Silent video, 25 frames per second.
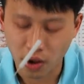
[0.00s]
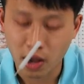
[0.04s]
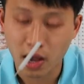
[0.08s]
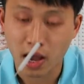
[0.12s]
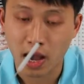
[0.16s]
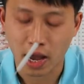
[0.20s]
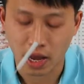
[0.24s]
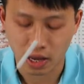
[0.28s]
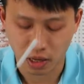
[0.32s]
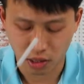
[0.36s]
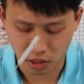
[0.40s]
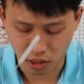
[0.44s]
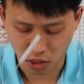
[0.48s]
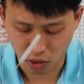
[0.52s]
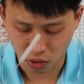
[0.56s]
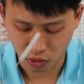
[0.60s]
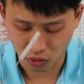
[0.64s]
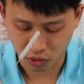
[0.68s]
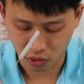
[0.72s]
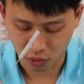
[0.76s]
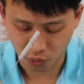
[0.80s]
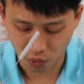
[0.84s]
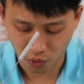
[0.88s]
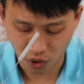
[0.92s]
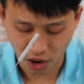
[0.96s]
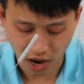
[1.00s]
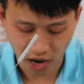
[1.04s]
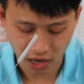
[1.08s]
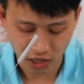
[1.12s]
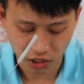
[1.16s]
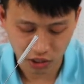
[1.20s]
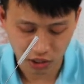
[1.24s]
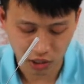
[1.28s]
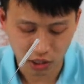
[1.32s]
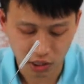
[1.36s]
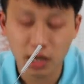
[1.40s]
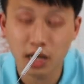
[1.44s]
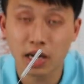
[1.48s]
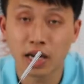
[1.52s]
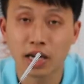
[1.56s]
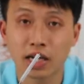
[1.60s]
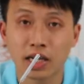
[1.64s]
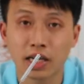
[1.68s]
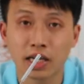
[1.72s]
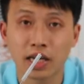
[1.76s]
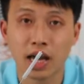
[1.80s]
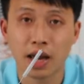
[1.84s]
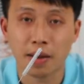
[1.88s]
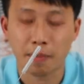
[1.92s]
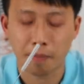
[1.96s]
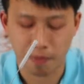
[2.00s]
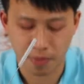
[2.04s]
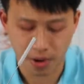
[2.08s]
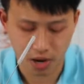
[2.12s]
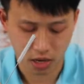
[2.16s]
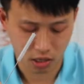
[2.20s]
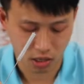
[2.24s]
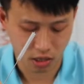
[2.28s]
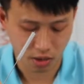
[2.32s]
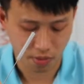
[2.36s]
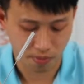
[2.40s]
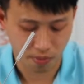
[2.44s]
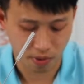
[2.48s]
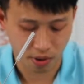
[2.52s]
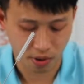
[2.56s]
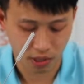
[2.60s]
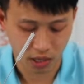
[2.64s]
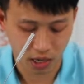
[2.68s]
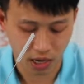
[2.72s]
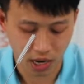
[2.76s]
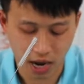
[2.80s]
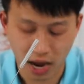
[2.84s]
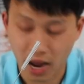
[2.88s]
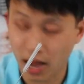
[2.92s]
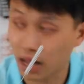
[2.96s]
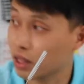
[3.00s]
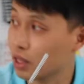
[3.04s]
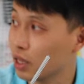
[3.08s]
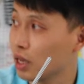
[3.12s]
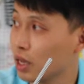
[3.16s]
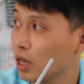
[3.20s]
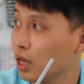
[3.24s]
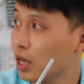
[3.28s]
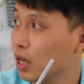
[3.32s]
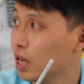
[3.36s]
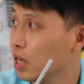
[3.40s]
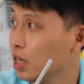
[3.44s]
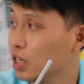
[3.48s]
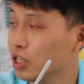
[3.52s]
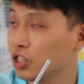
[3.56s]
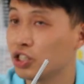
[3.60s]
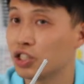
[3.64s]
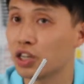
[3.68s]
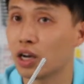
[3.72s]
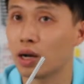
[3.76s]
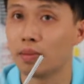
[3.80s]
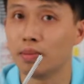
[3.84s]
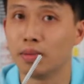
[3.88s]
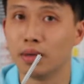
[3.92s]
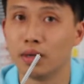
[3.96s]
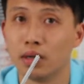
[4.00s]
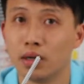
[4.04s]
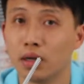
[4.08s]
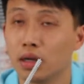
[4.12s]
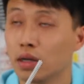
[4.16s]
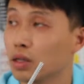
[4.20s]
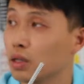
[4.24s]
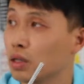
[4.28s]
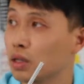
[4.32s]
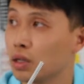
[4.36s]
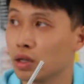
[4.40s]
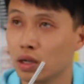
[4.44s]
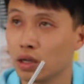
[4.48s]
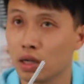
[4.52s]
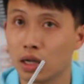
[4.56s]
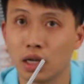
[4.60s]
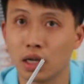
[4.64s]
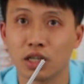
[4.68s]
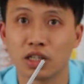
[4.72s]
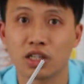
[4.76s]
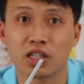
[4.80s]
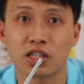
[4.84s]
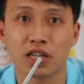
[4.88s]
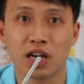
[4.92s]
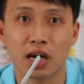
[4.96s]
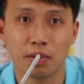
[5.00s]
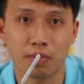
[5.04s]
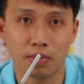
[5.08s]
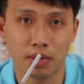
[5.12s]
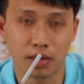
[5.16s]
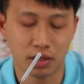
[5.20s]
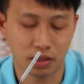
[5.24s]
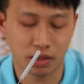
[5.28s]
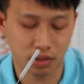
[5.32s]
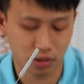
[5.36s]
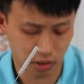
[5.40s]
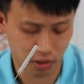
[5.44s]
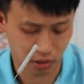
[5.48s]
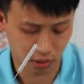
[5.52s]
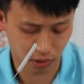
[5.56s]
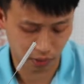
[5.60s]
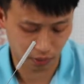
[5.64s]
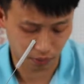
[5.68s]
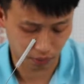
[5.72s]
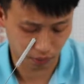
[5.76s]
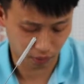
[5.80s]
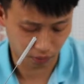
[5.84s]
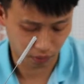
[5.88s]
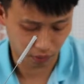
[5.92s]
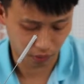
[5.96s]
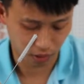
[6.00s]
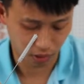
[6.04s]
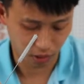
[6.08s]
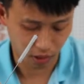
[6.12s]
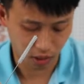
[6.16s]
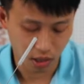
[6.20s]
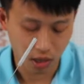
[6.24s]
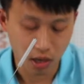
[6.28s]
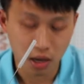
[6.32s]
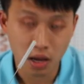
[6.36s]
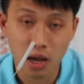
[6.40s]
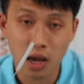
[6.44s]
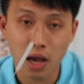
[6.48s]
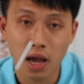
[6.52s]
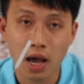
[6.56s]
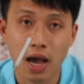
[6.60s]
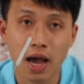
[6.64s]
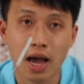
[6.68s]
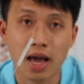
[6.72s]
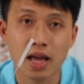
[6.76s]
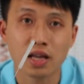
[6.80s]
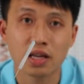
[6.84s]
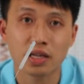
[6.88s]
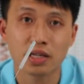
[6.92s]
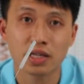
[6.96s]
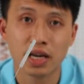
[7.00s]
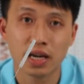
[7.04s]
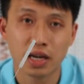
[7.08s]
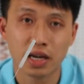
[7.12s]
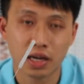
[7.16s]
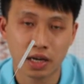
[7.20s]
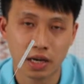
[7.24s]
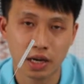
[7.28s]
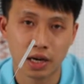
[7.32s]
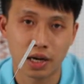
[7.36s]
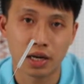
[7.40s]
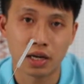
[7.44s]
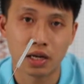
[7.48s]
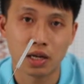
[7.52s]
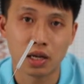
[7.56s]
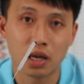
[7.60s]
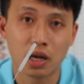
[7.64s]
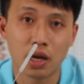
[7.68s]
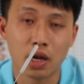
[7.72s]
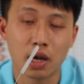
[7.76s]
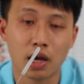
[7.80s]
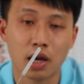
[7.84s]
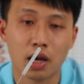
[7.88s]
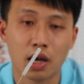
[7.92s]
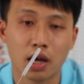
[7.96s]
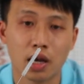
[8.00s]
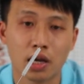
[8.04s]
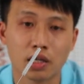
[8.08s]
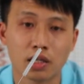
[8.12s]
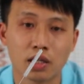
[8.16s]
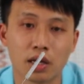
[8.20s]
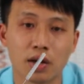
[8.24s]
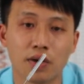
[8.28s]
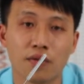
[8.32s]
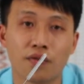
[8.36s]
and no scratch can better protect the instruments. And second, it's a